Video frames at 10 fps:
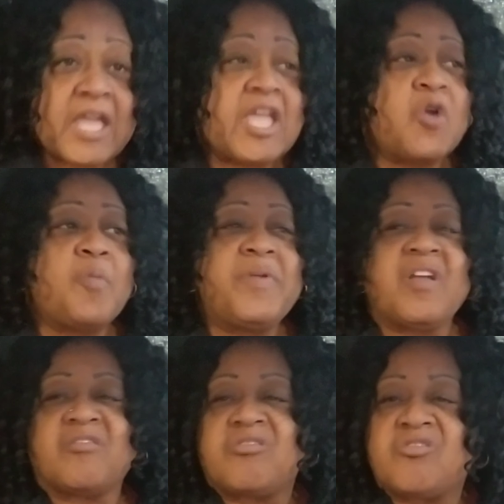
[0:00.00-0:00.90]
It would be
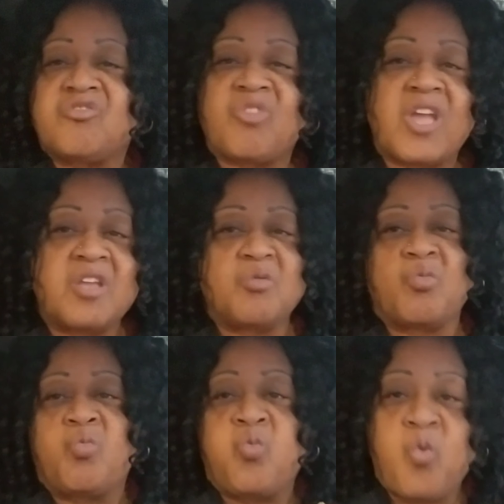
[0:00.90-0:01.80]
a straight
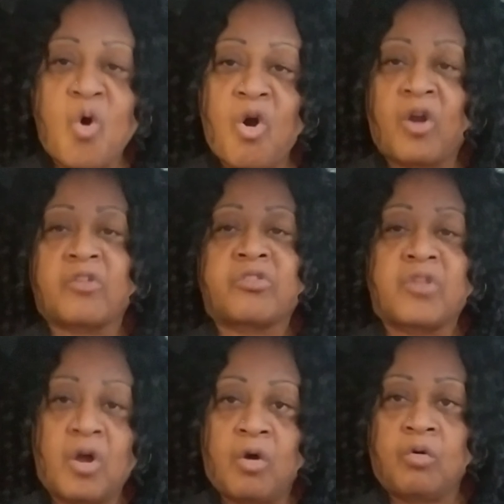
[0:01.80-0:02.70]
war
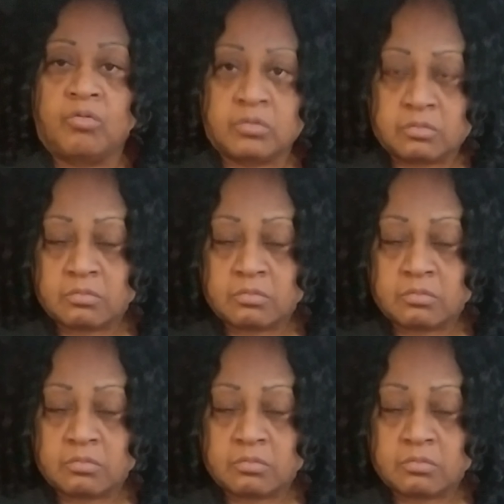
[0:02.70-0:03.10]
zone.